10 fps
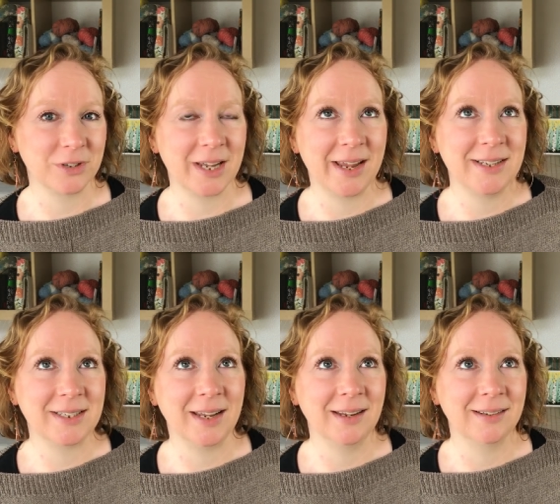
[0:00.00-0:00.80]
dyes
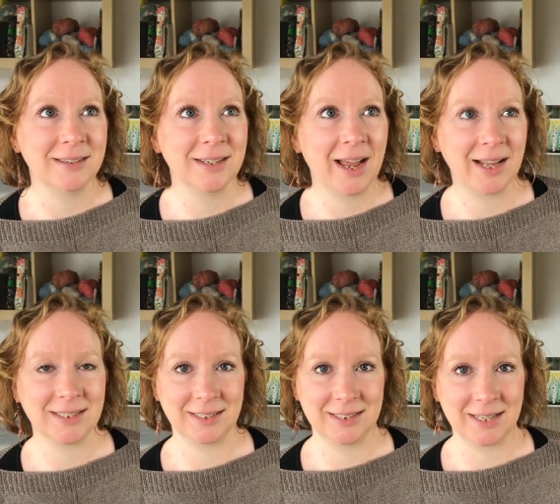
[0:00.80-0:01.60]
and
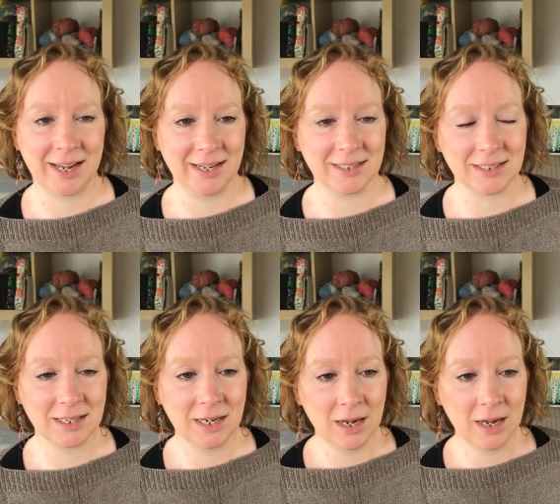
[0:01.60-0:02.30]
acid dyes.